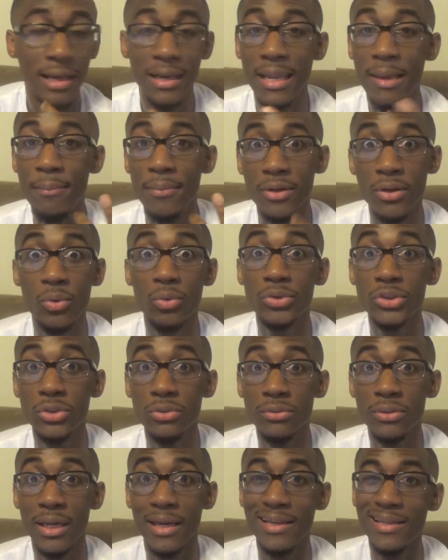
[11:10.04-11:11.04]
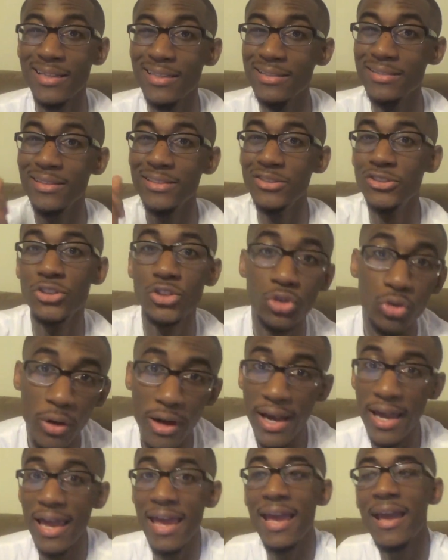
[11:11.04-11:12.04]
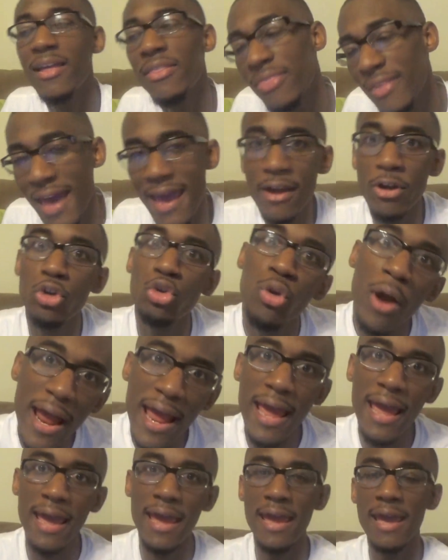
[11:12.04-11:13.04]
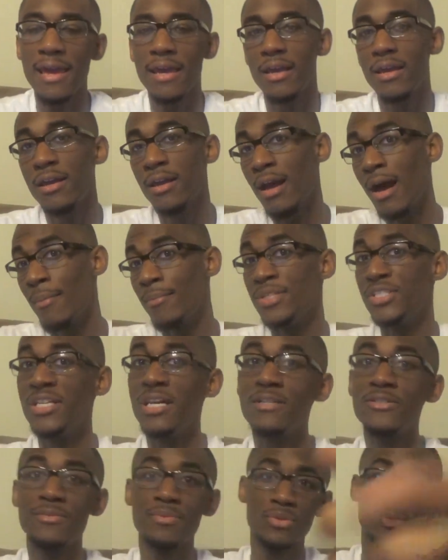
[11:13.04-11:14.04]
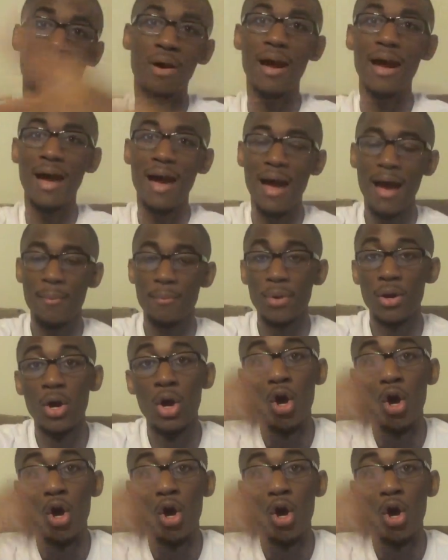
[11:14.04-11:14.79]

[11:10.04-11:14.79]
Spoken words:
Let me know what you think. This is Craig, that Craig. Comment, share, subscribe.